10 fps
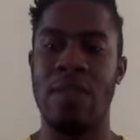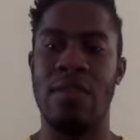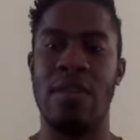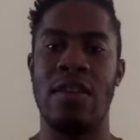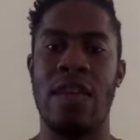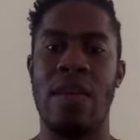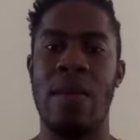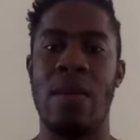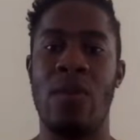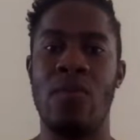into the
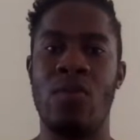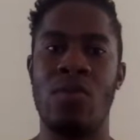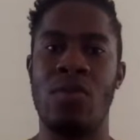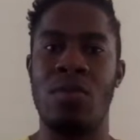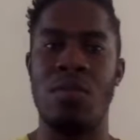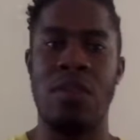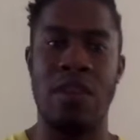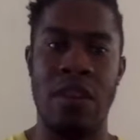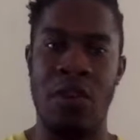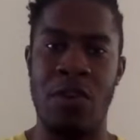chemical or the
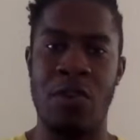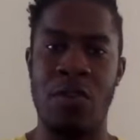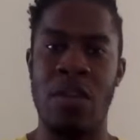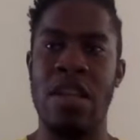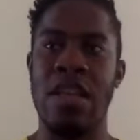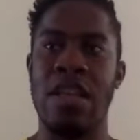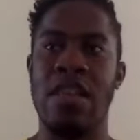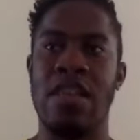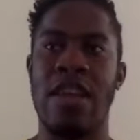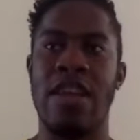material
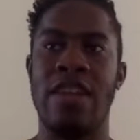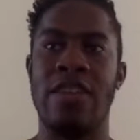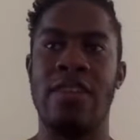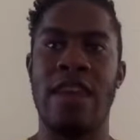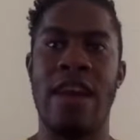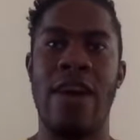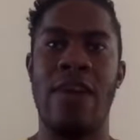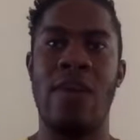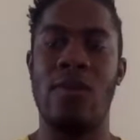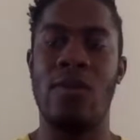that is
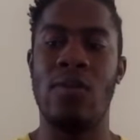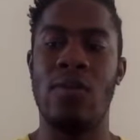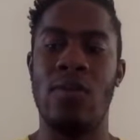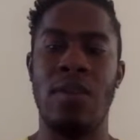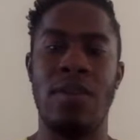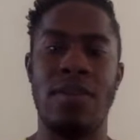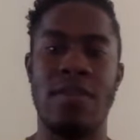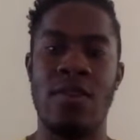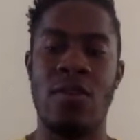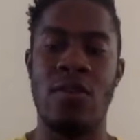now what
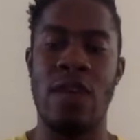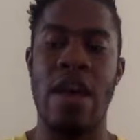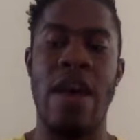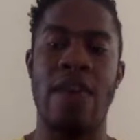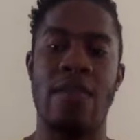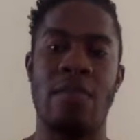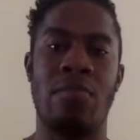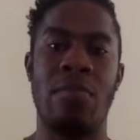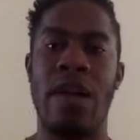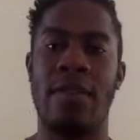is known as
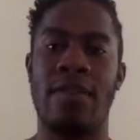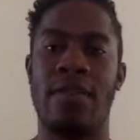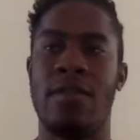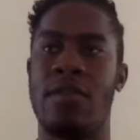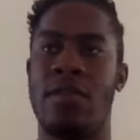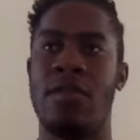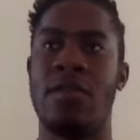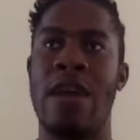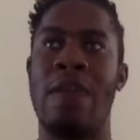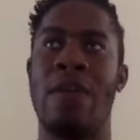the plastic or the
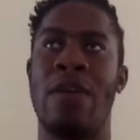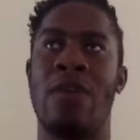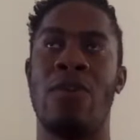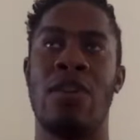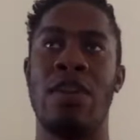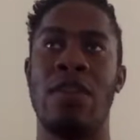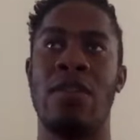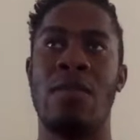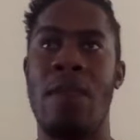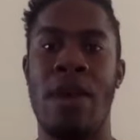ceramic or
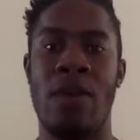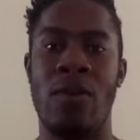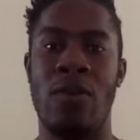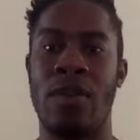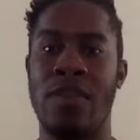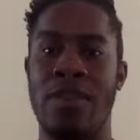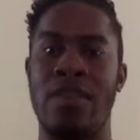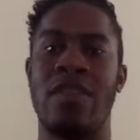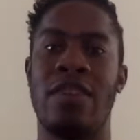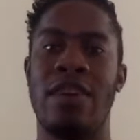the metal,
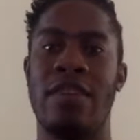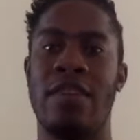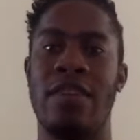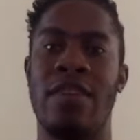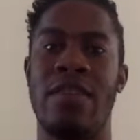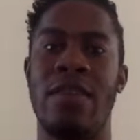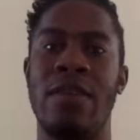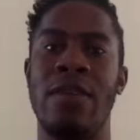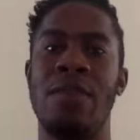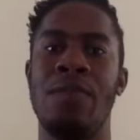etc., etc.
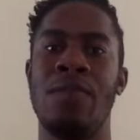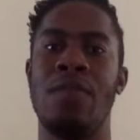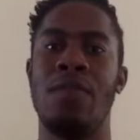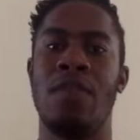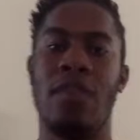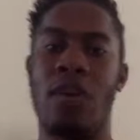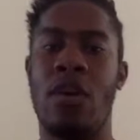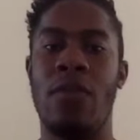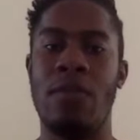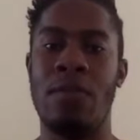It's
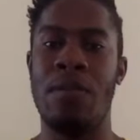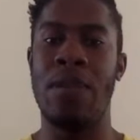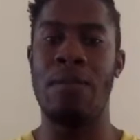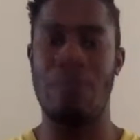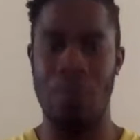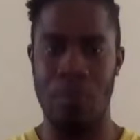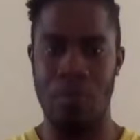all from them.